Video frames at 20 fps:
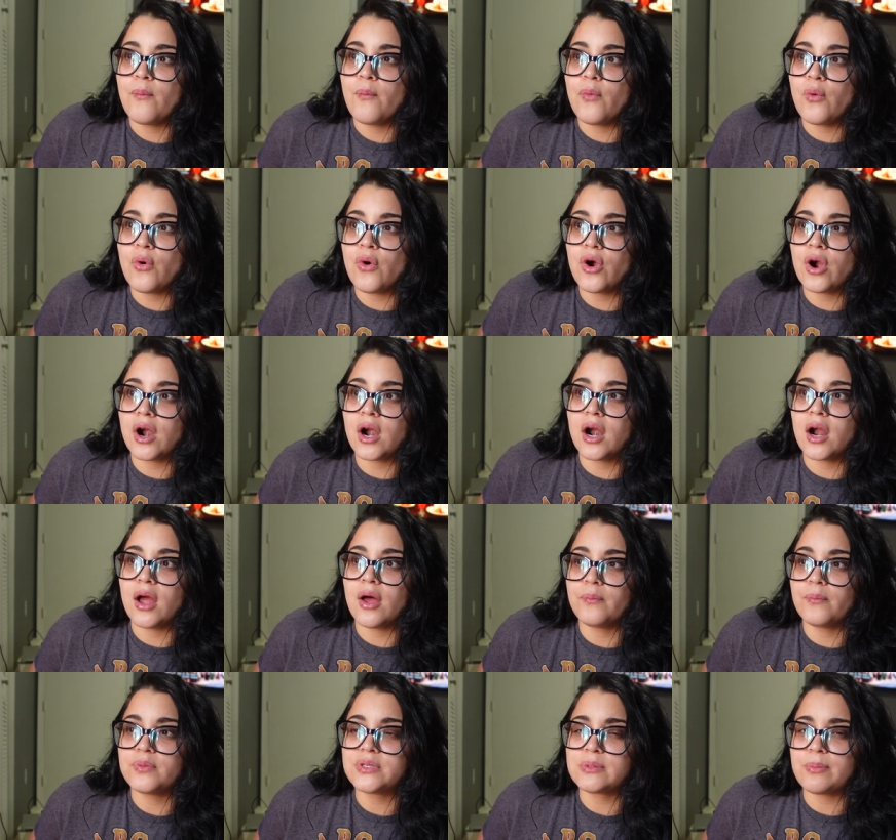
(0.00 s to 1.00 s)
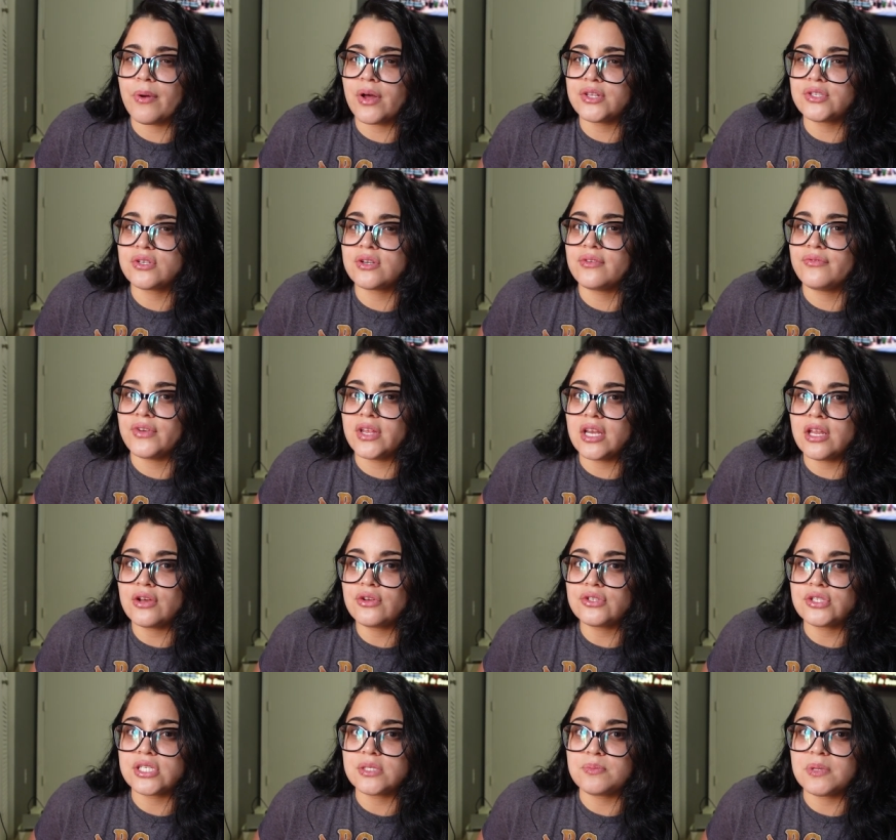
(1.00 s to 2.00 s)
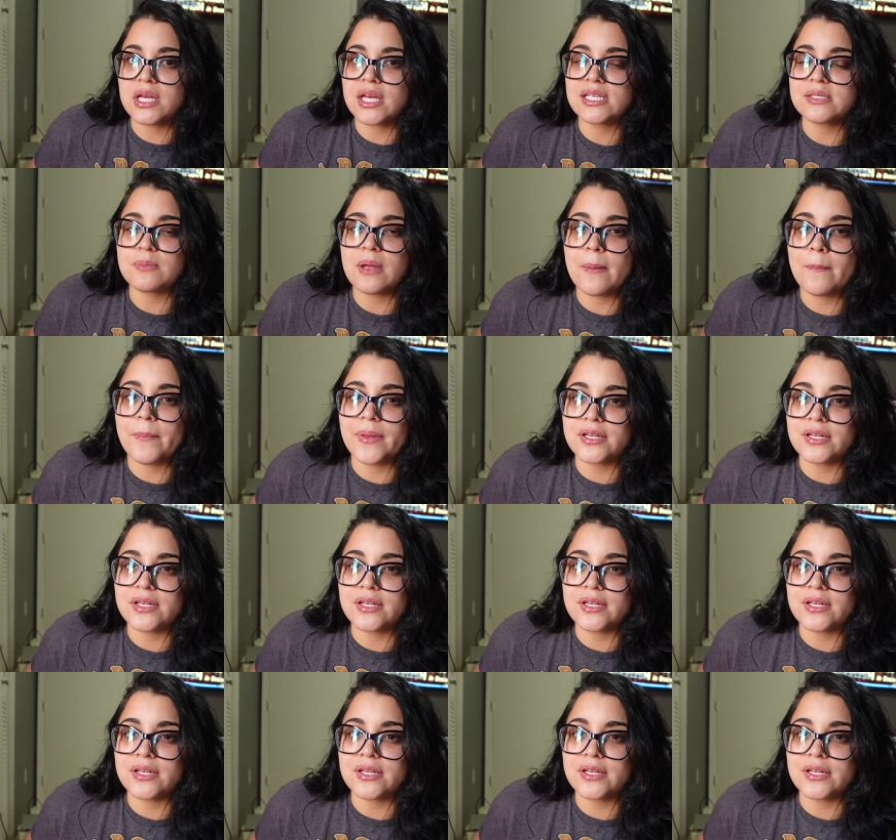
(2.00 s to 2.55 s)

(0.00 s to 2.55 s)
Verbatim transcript: more sponsored videos just because my